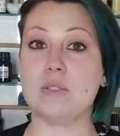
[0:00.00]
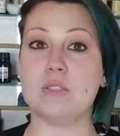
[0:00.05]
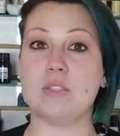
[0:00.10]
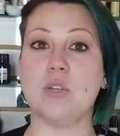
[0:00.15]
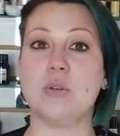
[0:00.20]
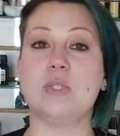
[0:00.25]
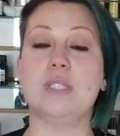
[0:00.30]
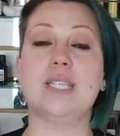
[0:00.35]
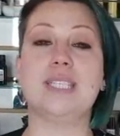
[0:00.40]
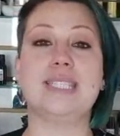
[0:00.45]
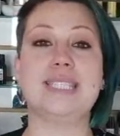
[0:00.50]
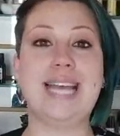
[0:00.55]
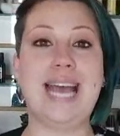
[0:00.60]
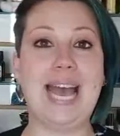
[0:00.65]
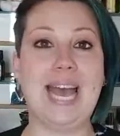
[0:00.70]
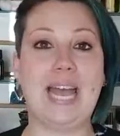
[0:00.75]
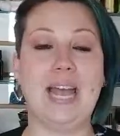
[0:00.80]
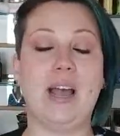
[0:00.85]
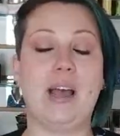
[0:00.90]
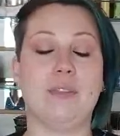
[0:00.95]
So
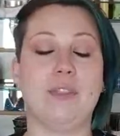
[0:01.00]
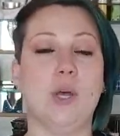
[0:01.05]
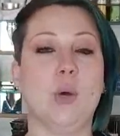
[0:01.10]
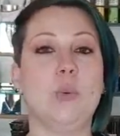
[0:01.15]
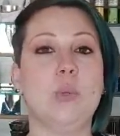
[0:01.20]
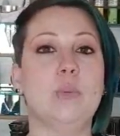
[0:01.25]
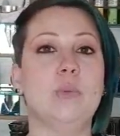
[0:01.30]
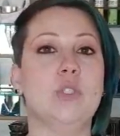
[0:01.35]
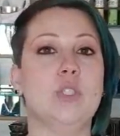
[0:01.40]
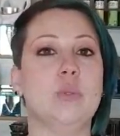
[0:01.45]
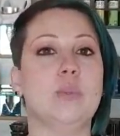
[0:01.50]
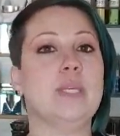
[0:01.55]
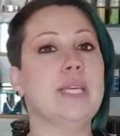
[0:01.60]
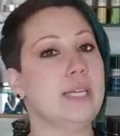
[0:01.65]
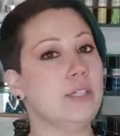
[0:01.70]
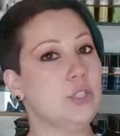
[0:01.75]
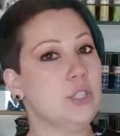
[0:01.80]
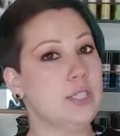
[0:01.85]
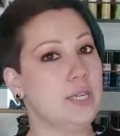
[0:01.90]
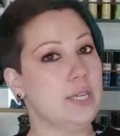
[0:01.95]
today I thought we would do
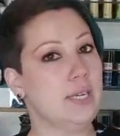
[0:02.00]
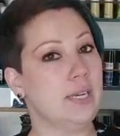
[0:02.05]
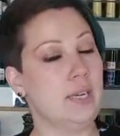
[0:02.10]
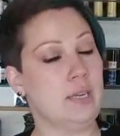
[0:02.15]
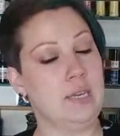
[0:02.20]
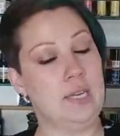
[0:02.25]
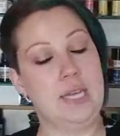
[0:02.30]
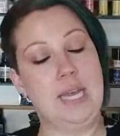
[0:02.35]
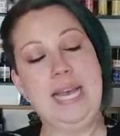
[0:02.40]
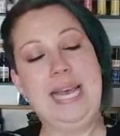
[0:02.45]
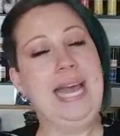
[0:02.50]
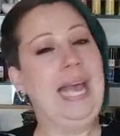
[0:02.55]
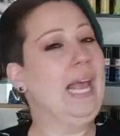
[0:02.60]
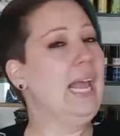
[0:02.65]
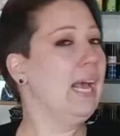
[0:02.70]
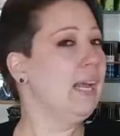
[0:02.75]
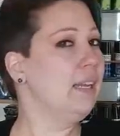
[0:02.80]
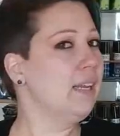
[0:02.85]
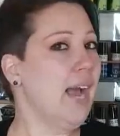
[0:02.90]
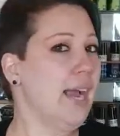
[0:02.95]
kitchen
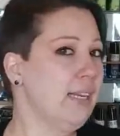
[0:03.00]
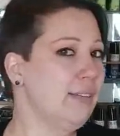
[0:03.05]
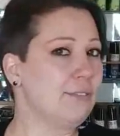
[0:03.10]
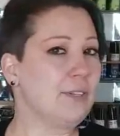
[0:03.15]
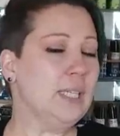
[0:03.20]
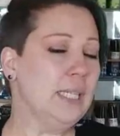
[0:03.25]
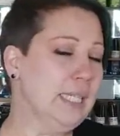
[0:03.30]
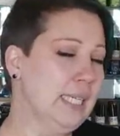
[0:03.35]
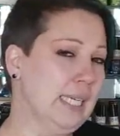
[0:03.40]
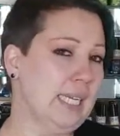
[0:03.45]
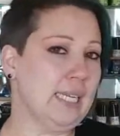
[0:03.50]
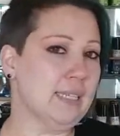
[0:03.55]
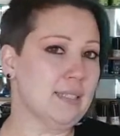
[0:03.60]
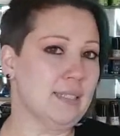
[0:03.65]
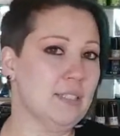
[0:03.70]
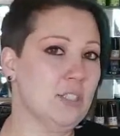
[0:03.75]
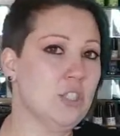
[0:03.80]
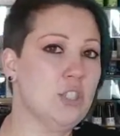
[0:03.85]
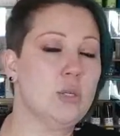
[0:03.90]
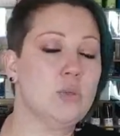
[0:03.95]
and kind of cleaning,
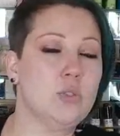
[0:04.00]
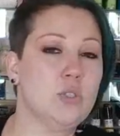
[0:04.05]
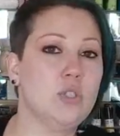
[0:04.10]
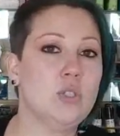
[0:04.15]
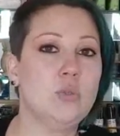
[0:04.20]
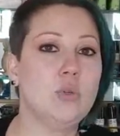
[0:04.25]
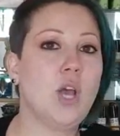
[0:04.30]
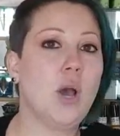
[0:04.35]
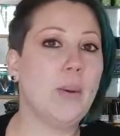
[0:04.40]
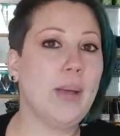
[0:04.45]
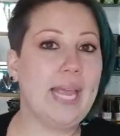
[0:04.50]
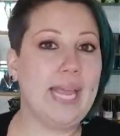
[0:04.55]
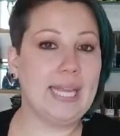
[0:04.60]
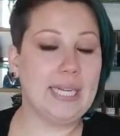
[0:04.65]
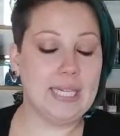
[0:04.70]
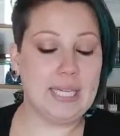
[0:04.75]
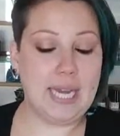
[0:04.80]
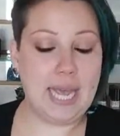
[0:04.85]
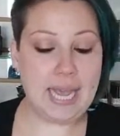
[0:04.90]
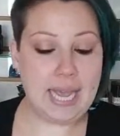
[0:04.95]
since those two go
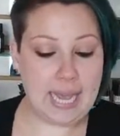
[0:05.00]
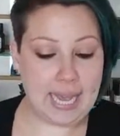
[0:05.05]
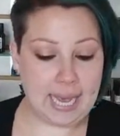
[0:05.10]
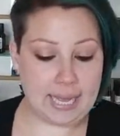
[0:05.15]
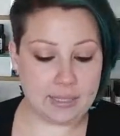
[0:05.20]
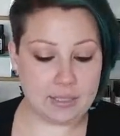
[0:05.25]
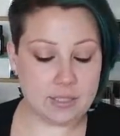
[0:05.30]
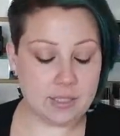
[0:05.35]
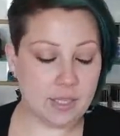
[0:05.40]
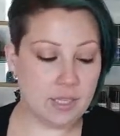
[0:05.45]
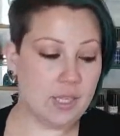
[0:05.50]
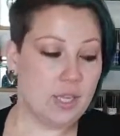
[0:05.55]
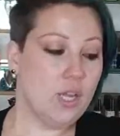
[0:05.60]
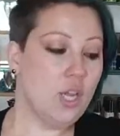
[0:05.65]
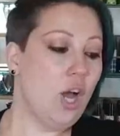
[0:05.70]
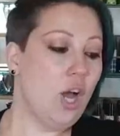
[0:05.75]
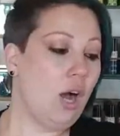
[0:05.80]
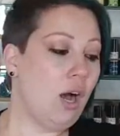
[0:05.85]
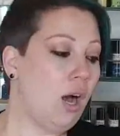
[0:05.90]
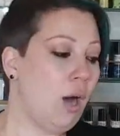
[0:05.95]
hand in hand.
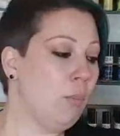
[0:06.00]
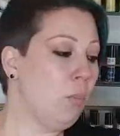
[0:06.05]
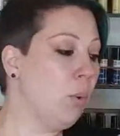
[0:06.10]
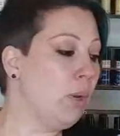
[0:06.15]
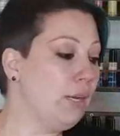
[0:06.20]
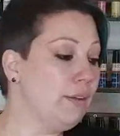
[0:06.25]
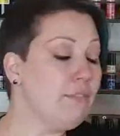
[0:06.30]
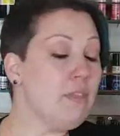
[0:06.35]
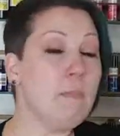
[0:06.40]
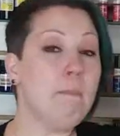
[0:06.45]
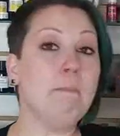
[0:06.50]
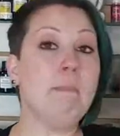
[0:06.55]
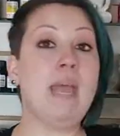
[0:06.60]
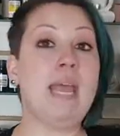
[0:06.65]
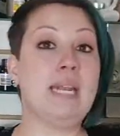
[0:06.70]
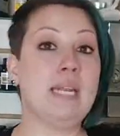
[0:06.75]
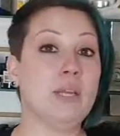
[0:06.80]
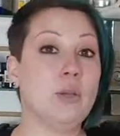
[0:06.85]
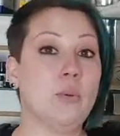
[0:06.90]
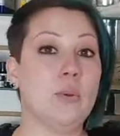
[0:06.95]
One of the
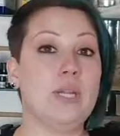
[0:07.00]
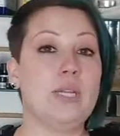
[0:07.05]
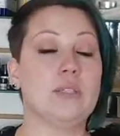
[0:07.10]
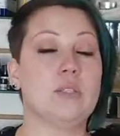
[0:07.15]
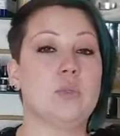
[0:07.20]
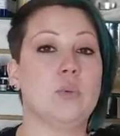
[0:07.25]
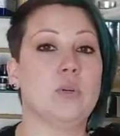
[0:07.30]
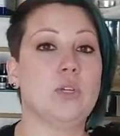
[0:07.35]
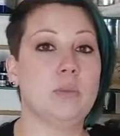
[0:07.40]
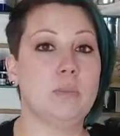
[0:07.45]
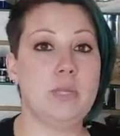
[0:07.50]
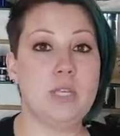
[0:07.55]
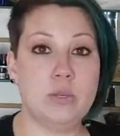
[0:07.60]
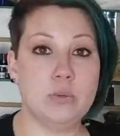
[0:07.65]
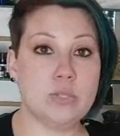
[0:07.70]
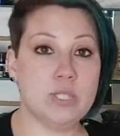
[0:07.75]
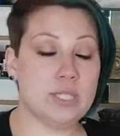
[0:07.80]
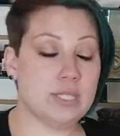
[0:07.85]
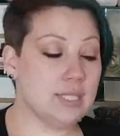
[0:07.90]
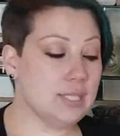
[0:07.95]
main ingredients we're going to be
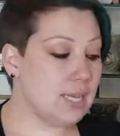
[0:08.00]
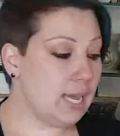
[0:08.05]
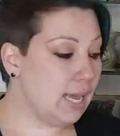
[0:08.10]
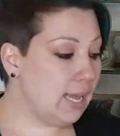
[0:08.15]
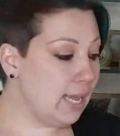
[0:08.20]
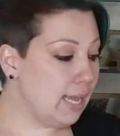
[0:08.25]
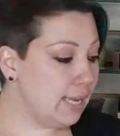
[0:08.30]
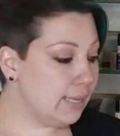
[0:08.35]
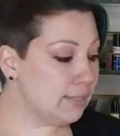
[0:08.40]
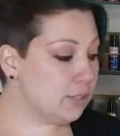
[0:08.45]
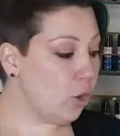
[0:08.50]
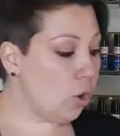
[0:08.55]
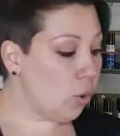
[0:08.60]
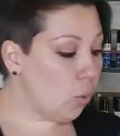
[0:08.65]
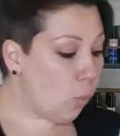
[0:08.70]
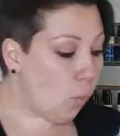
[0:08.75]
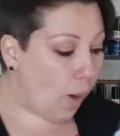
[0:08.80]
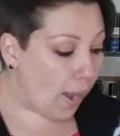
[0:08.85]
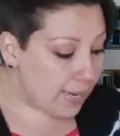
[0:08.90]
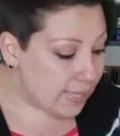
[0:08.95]
using today is
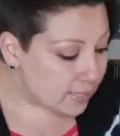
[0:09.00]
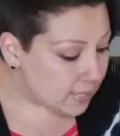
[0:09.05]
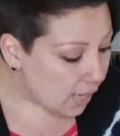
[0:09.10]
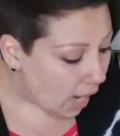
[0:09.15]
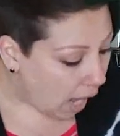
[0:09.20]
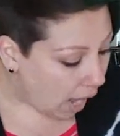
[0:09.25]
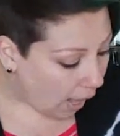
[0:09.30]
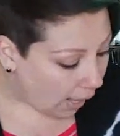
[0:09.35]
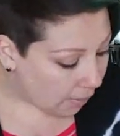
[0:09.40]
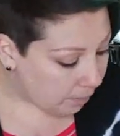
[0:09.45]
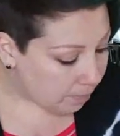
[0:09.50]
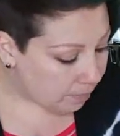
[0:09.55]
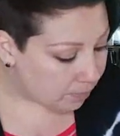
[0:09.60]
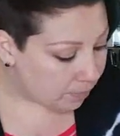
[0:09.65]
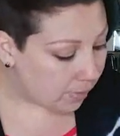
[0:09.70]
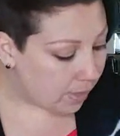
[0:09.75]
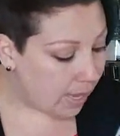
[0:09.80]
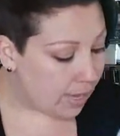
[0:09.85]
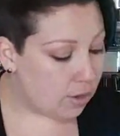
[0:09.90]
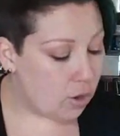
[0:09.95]
our white thyme,
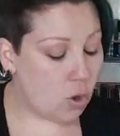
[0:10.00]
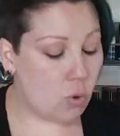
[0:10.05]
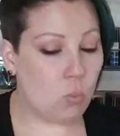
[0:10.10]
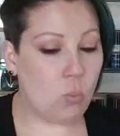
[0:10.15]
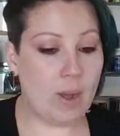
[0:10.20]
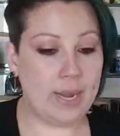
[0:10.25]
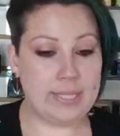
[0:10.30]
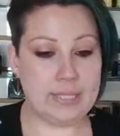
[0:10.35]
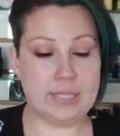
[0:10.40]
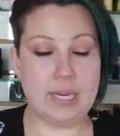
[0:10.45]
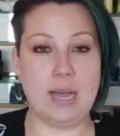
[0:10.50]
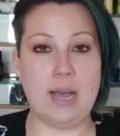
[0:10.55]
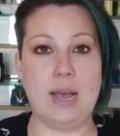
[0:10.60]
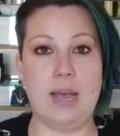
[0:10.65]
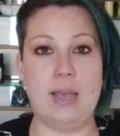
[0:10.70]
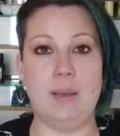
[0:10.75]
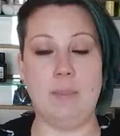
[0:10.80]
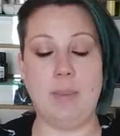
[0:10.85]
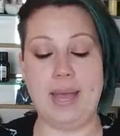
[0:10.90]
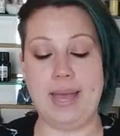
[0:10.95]
and our white
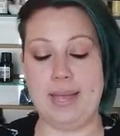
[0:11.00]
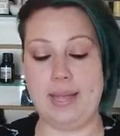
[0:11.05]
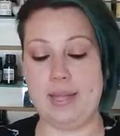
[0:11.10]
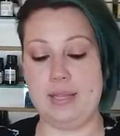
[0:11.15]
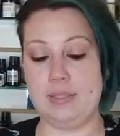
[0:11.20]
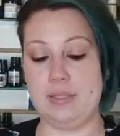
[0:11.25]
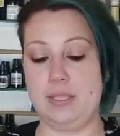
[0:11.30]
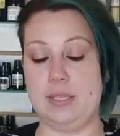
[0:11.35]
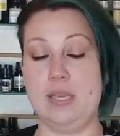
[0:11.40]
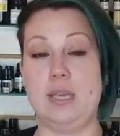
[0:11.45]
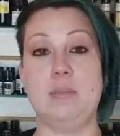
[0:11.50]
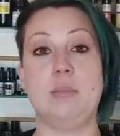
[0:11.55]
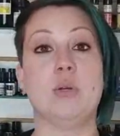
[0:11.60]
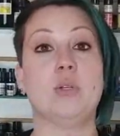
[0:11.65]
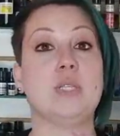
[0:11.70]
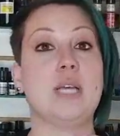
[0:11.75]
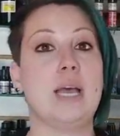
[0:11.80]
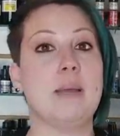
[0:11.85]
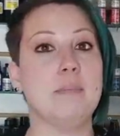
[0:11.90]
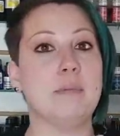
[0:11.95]
thyme has the
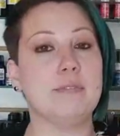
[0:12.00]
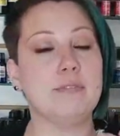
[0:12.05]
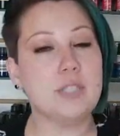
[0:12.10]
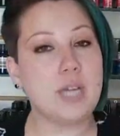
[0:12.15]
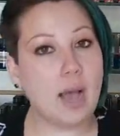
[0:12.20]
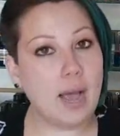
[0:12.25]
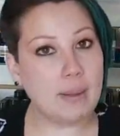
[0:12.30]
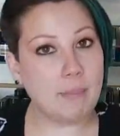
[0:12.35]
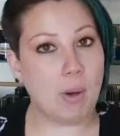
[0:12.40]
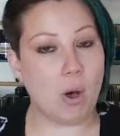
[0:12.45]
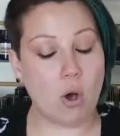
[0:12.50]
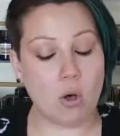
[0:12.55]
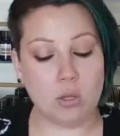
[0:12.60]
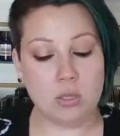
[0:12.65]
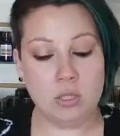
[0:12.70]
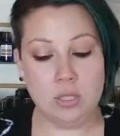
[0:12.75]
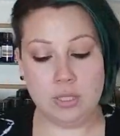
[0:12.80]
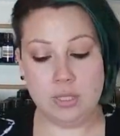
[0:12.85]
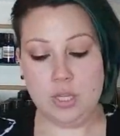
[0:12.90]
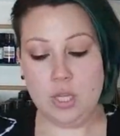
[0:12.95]
chemotype of
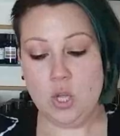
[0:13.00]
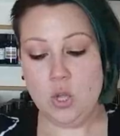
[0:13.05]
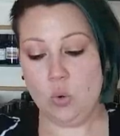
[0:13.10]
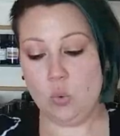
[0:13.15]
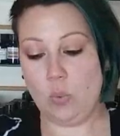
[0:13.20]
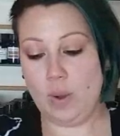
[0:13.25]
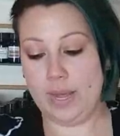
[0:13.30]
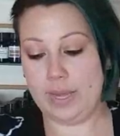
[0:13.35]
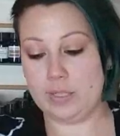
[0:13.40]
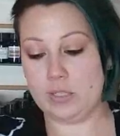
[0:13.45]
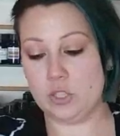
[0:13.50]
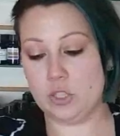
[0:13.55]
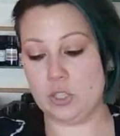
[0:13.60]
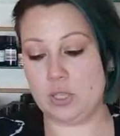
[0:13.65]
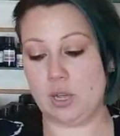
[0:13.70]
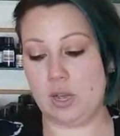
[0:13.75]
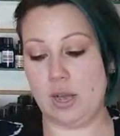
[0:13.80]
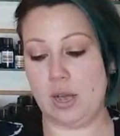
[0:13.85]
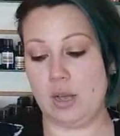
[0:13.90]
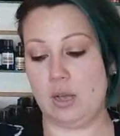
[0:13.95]
thymol, which
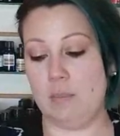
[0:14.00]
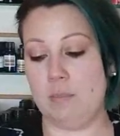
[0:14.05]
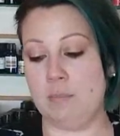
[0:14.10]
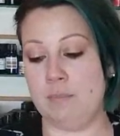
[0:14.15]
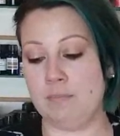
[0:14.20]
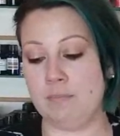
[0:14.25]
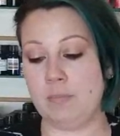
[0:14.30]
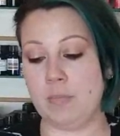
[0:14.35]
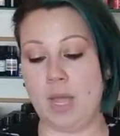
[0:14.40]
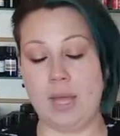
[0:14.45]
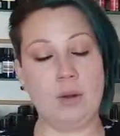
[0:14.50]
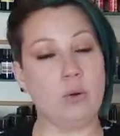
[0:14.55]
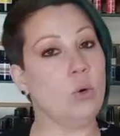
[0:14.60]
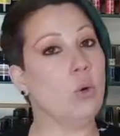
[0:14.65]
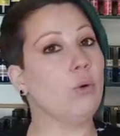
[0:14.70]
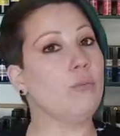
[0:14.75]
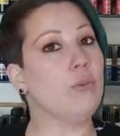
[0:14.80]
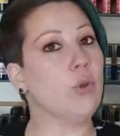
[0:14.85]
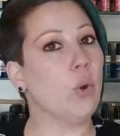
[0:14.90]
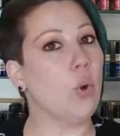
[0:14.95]
I don't
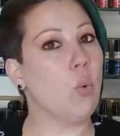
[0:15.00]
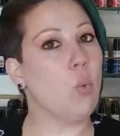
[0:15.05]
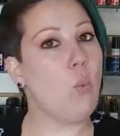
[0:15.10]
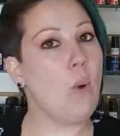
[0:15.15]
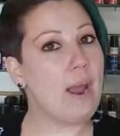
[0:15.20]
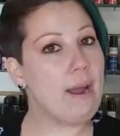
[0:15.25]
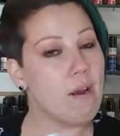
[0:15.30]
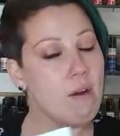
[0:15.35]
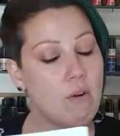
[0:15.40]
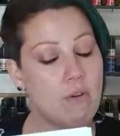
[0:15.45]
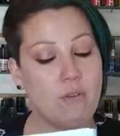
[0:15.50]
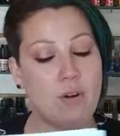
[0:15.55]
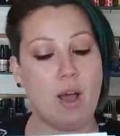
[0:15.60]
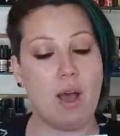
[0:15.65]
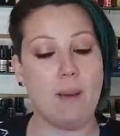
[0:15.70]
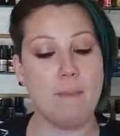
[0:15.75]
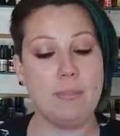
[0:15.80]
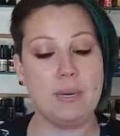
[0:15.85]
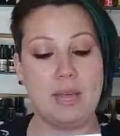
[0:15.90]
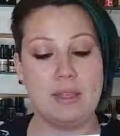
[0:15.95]
know if you're aware or
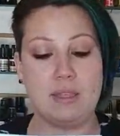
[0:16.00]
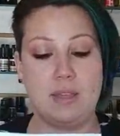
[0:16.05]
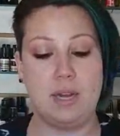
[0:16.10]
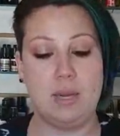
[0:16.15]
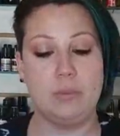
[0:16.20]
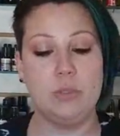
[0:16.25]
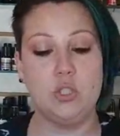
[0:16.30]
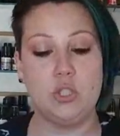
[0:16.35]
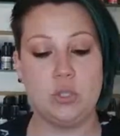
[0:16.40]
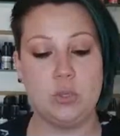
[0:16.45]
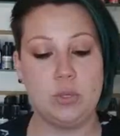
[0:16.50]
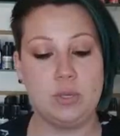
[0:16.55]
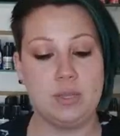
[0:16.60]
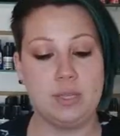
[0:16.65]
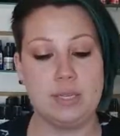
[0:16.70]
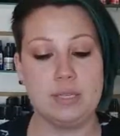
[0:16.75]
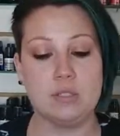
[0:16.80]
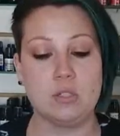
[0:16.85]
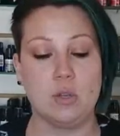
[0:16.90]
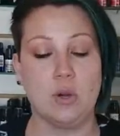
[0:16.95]
not, but I thought I would show you
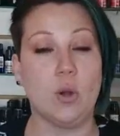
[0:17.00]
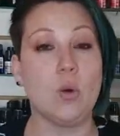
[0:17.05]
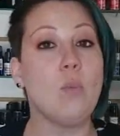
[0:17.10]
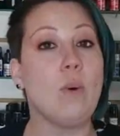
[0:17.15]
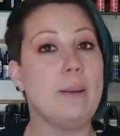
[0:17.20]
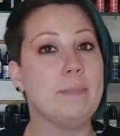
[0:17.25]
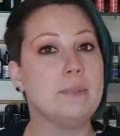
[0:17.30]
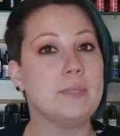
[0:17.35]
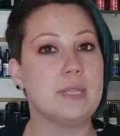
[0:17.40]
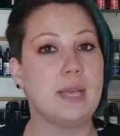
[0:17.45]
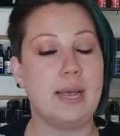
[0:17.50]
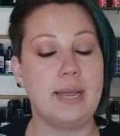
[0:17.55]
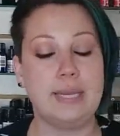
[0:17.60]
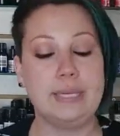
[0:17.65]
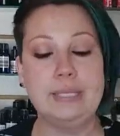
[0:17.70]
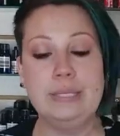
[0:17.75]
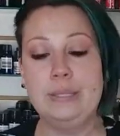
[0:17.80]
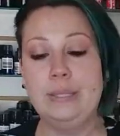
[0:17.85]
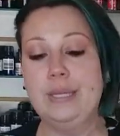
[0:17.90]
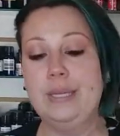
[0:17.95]
this on our
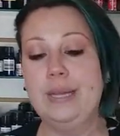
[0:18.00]
website.